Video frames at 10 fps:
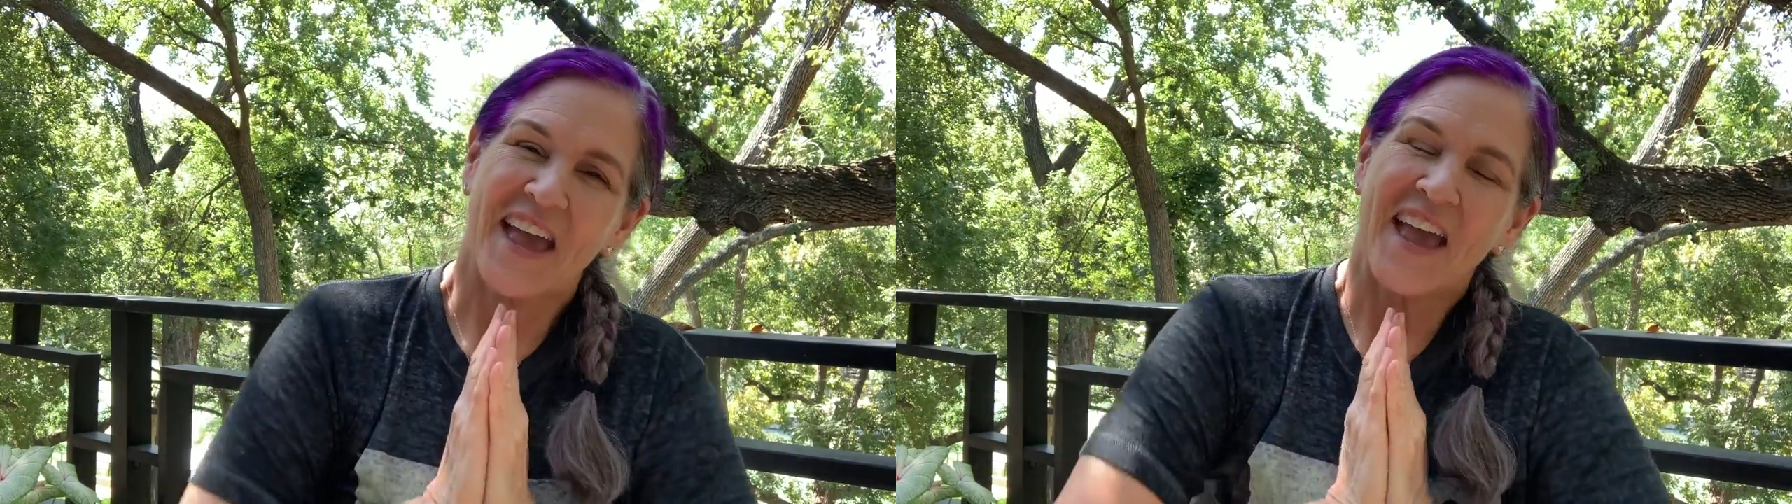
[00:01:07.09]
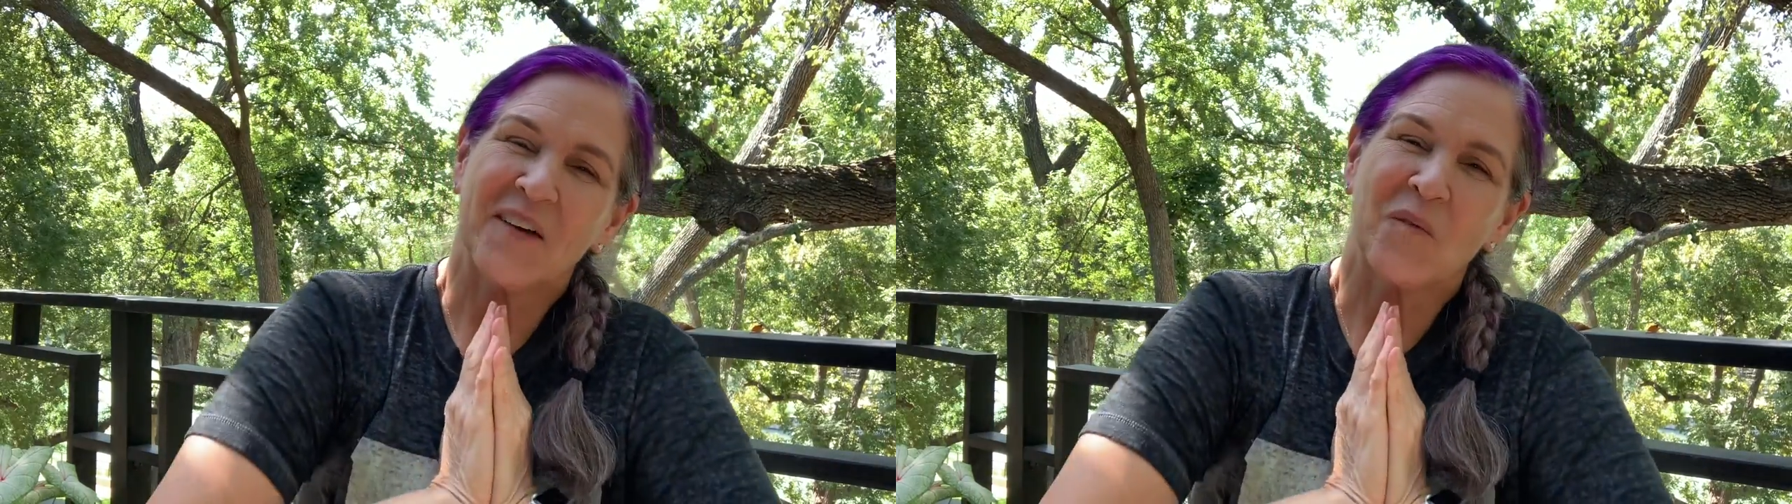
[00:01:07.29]

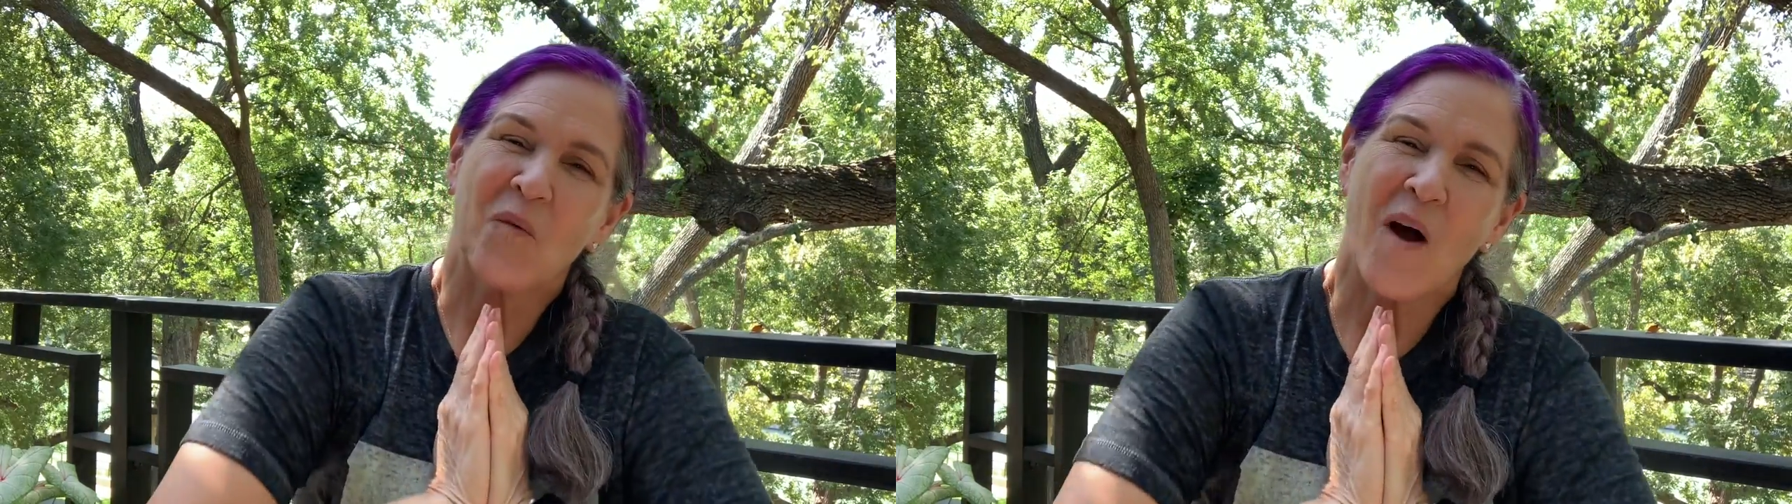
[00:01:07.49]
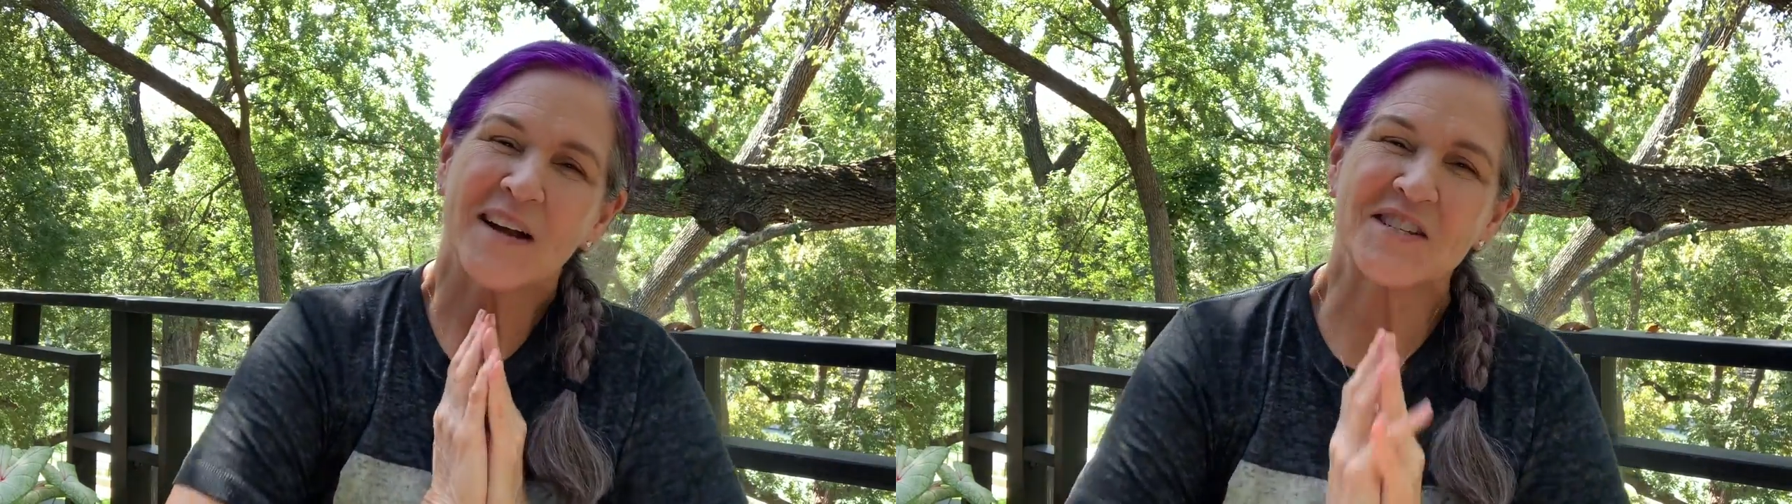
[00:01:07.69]
at
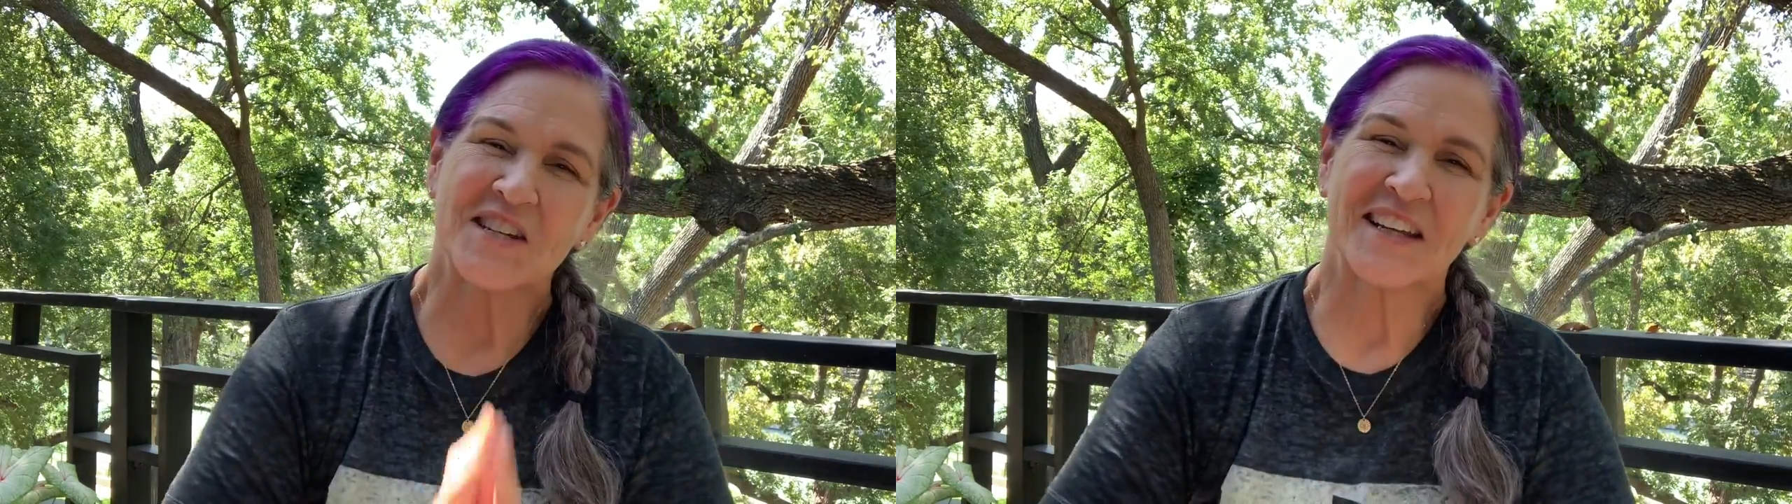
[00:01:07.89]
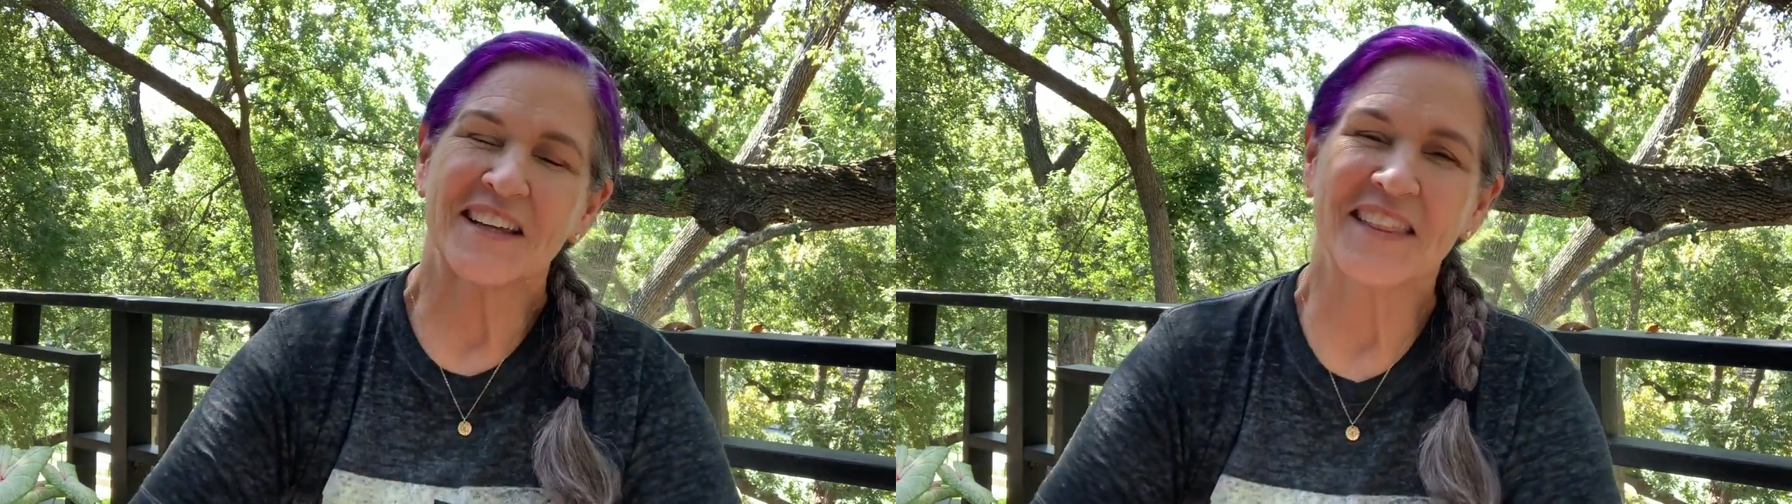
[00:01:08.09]

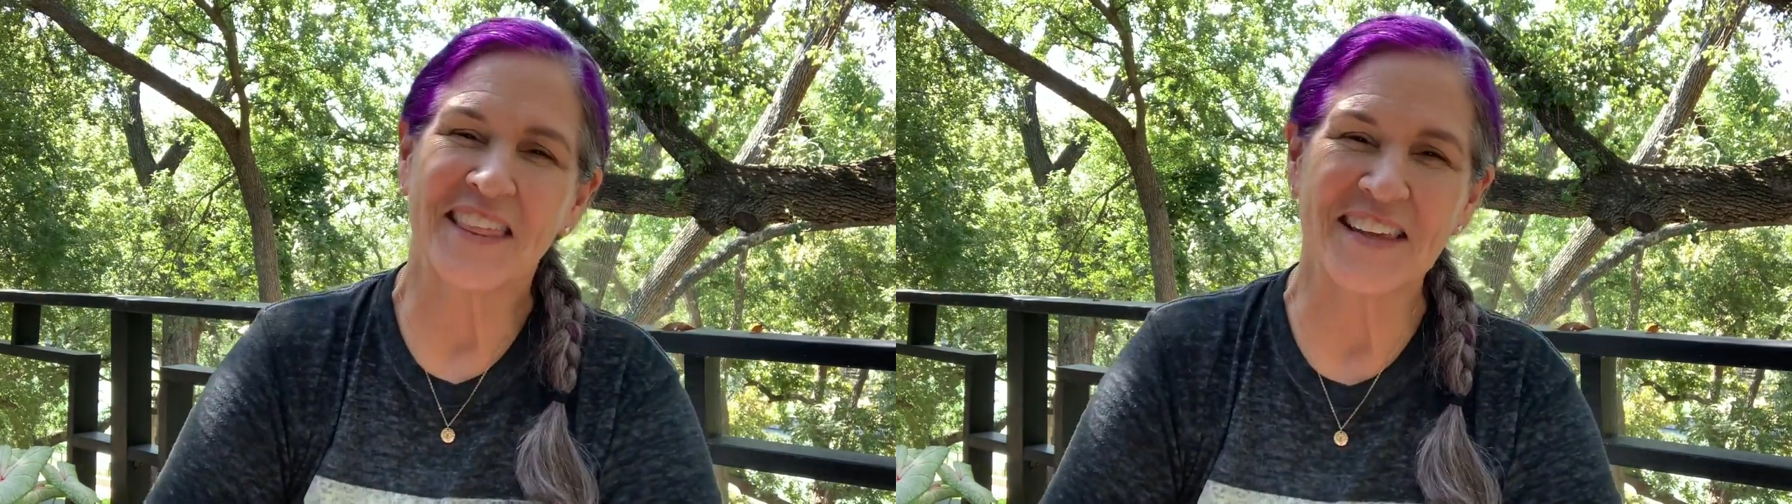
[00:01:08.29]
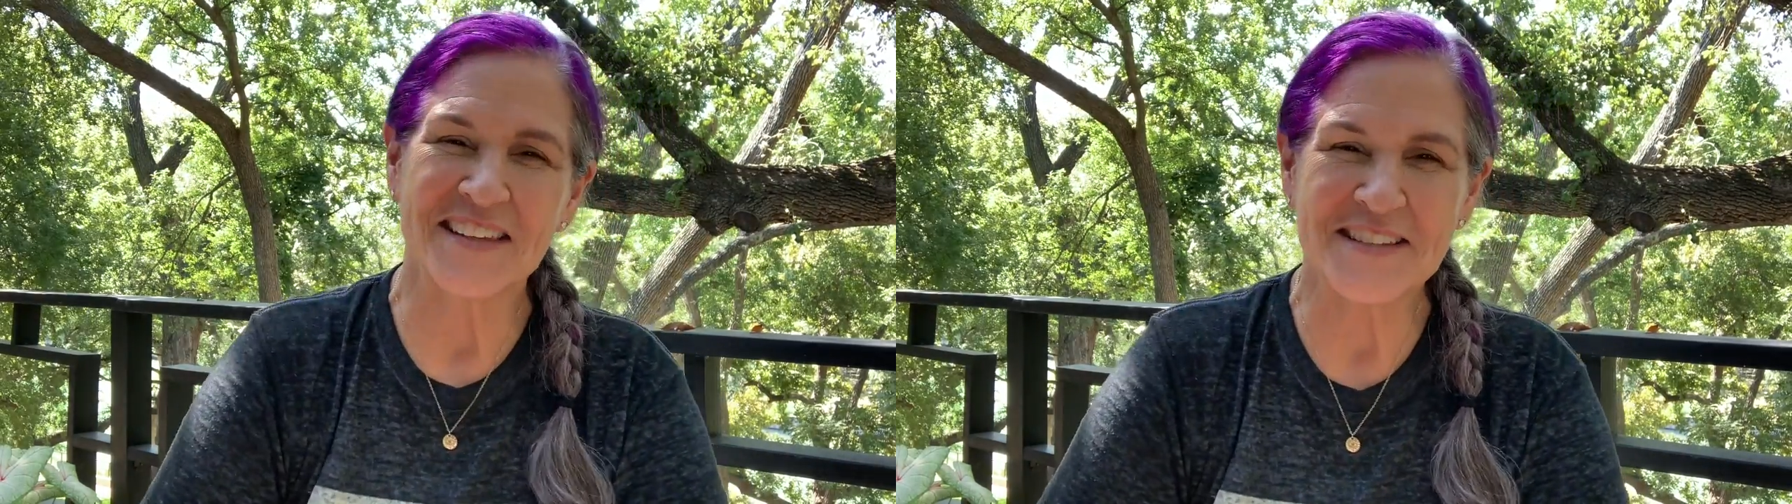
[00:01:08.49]
watching
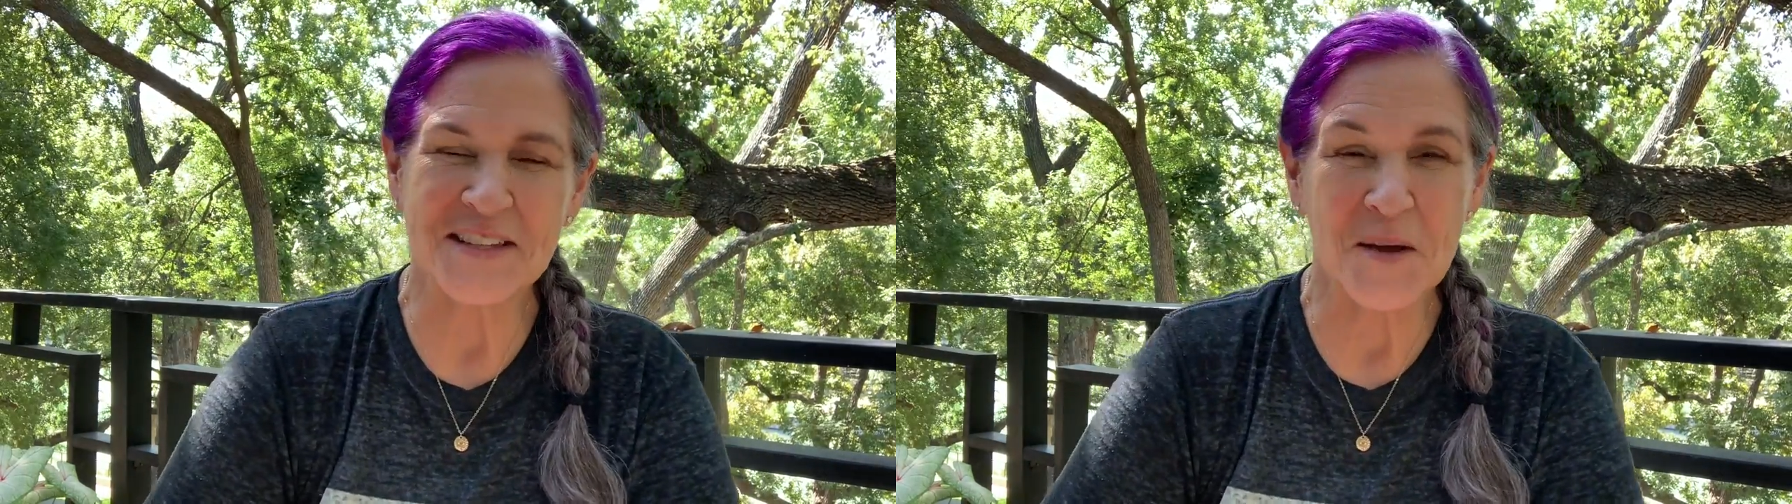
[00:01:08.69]
these